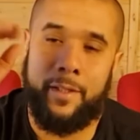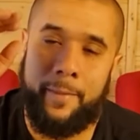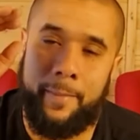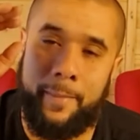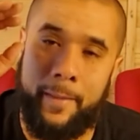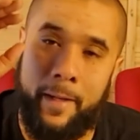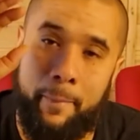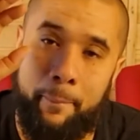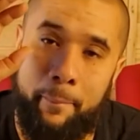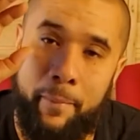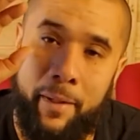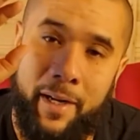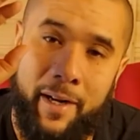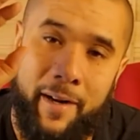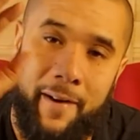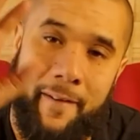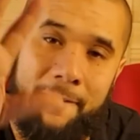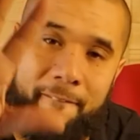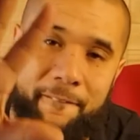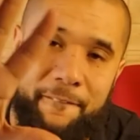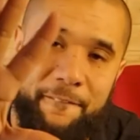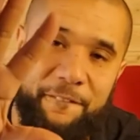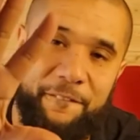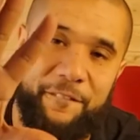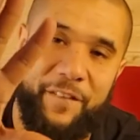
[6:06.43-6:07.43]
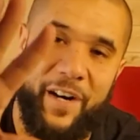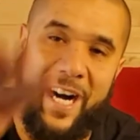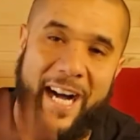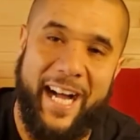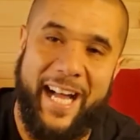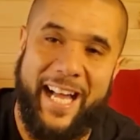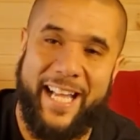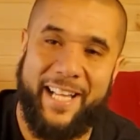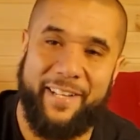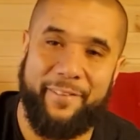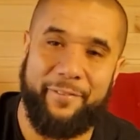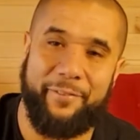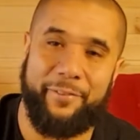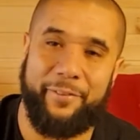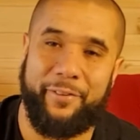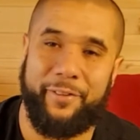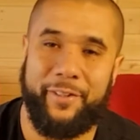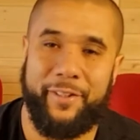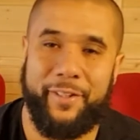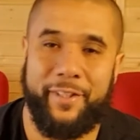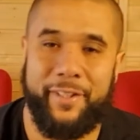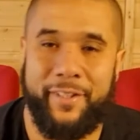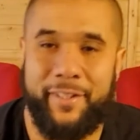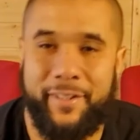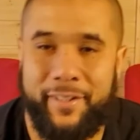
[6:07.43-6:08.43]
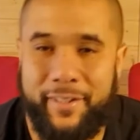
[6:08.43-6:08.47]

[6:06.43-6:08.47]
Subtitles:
Number 5.